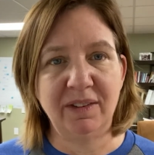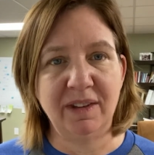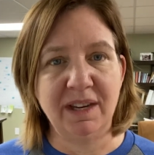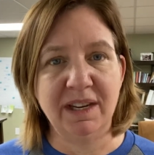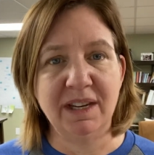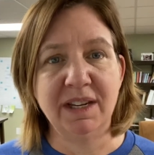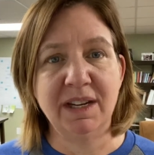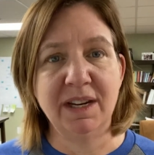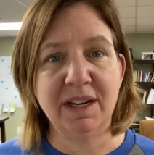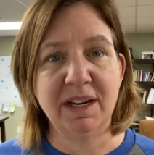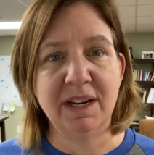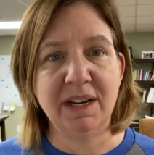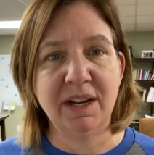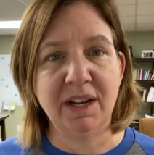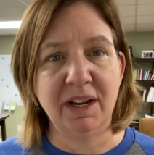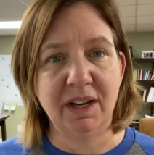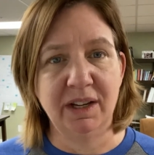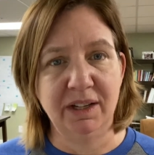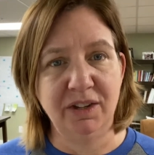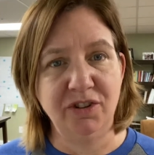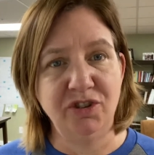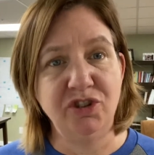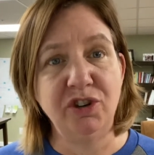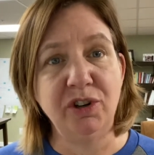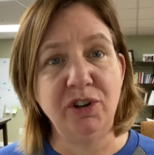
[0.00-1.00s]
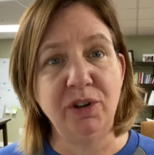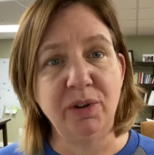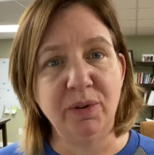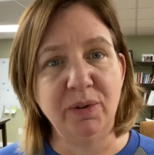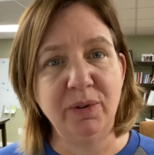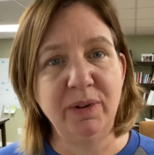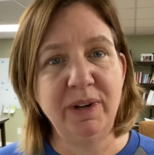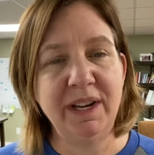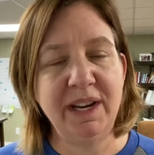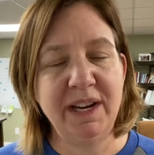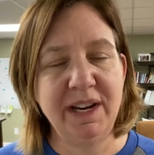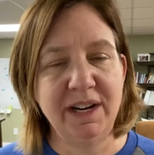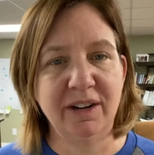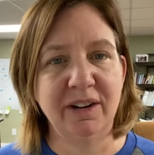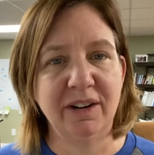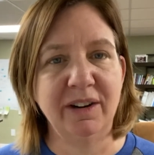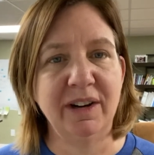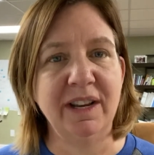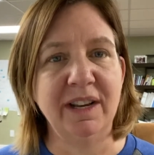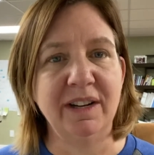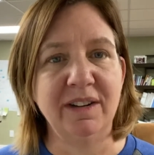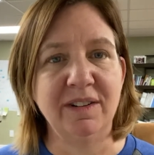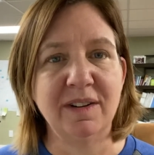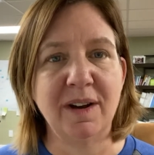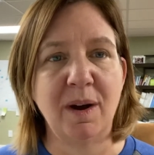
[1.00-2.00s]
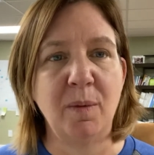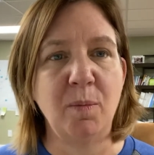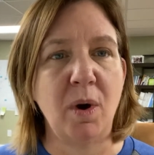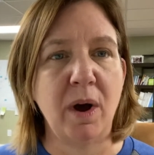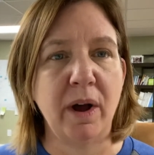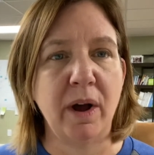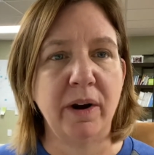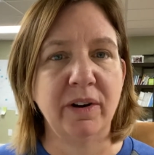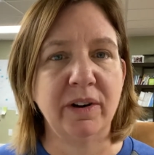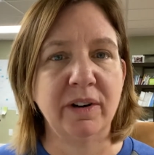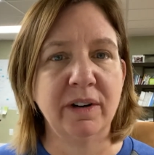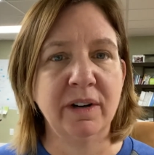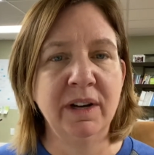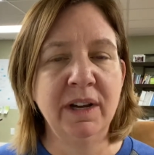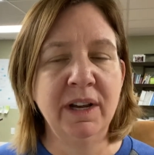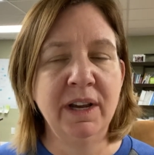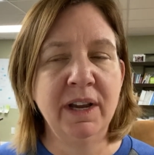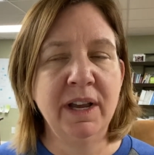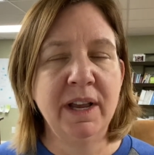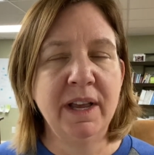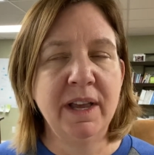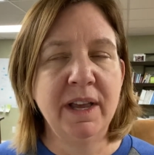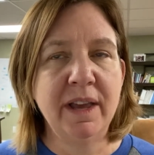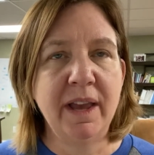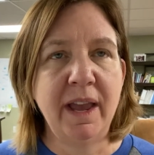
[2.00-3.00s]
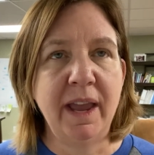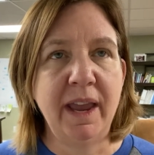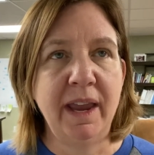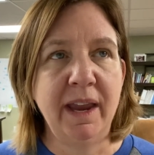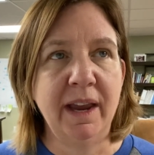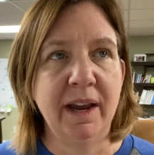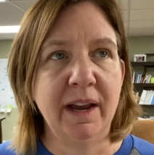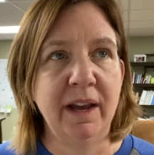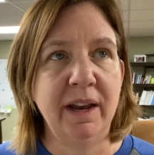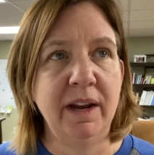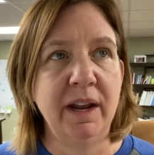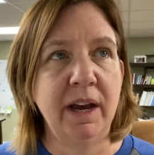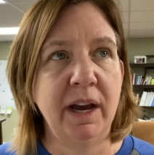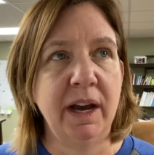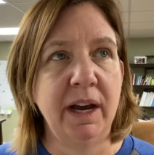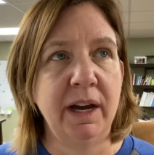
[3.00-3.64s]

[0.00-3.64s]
in June here in Tumwater, and